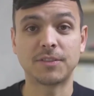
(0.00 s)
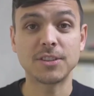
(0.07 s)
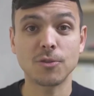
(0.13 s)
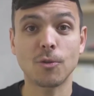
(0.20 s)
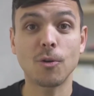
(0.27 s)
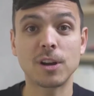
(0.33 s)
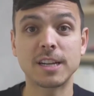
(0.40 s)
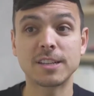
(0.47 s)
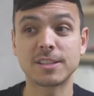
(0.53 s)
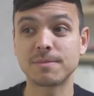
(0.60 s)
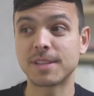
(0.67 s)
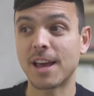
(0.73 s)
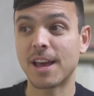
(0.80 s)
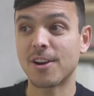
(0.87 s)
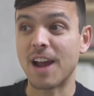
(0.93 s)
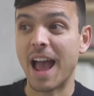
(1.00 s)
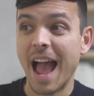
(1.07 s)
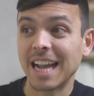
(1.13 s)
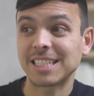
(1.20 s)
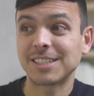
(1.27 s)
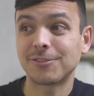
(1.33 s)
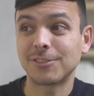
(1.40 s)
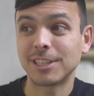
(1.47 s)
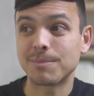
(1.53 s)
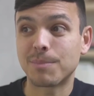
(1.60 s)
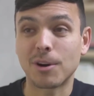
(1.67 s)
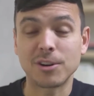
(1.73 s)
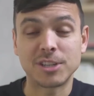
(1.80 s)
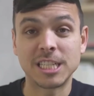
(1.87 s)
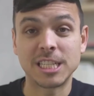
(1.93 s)
are organisms that are actively
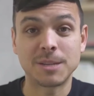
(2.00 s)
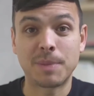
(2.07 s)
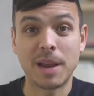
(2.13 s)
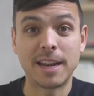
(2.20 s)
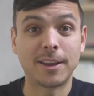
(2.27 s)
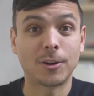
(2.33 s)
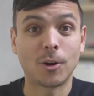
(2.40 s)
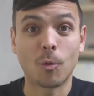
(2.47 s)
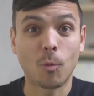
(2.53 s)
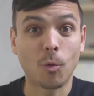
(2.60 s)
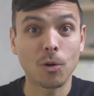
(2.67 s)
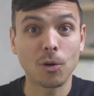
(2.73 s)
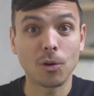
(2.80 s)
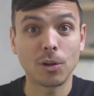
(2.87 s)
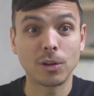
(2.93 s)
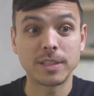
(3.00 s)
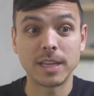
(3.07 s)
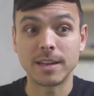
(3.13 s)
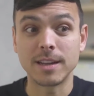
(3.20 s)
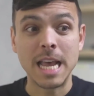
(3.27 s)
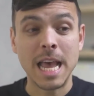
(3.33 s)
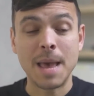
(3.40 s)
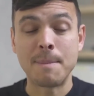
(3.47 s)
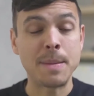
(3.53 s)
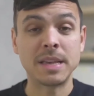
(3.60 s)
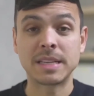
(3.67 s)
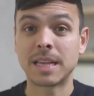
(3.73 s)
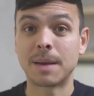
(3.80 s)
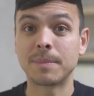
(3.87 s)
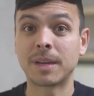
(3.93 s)
participating in our world, and maybe
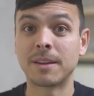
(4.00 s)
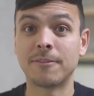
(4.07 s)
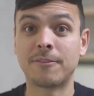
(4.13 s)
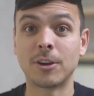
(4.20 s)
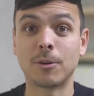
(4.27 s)
some can feel